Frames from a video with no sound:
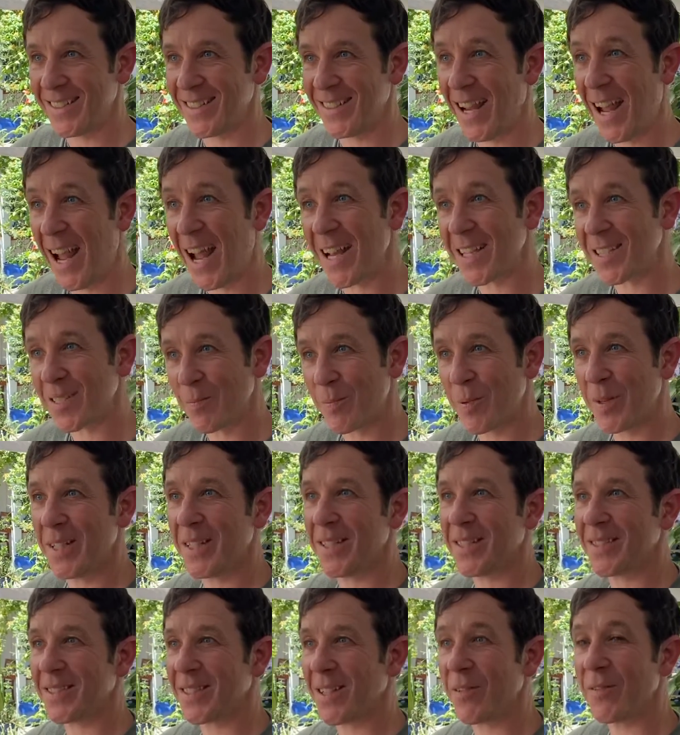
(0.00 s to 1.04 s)
has a
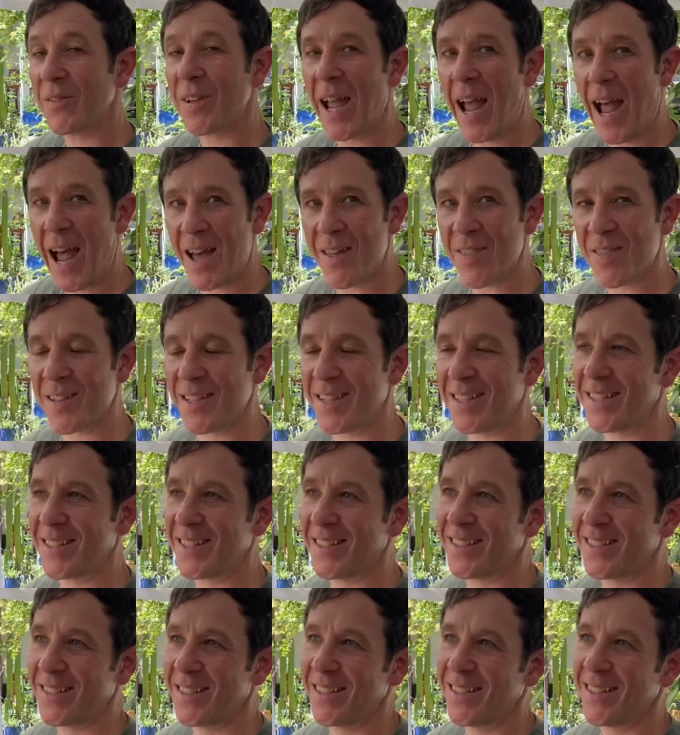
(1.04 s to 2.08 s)
piece of Kathy,
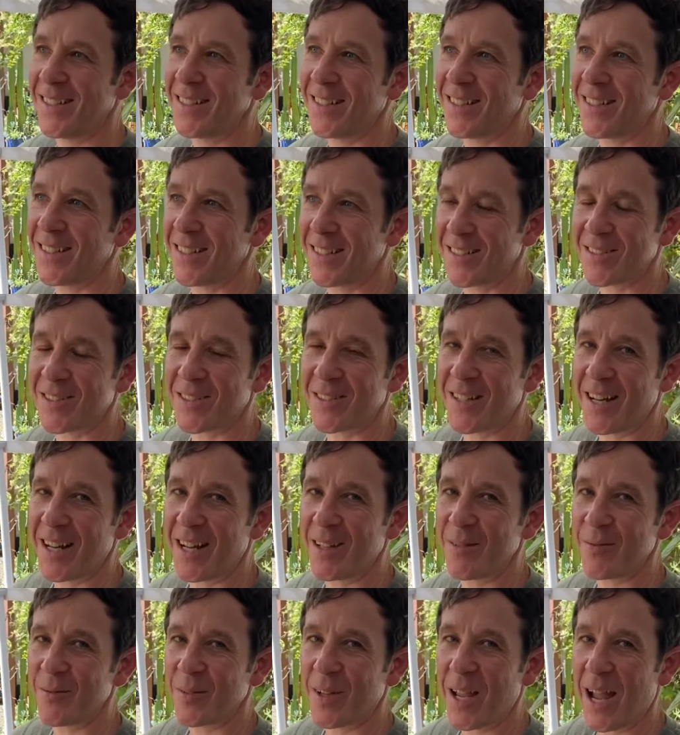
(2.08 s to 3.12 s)
is her
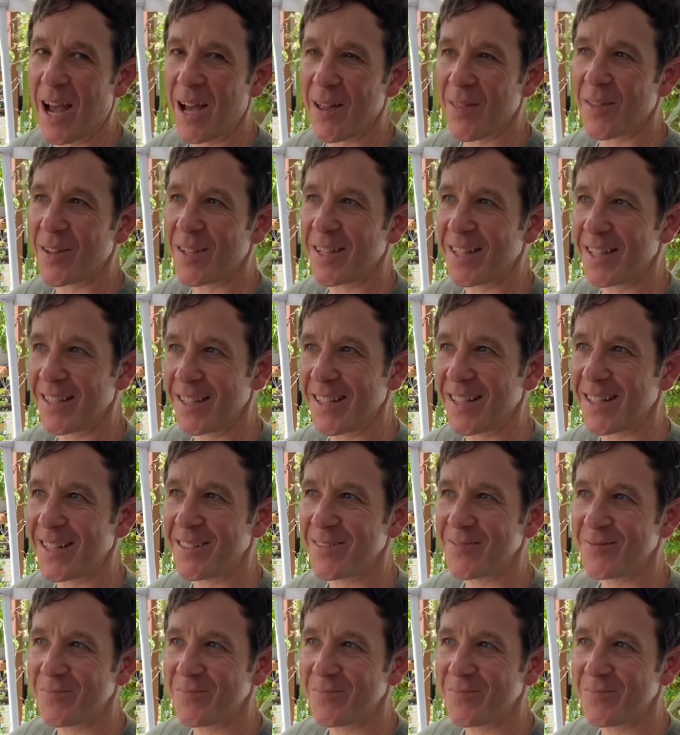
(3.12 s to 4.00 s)
name, Kathy, in it.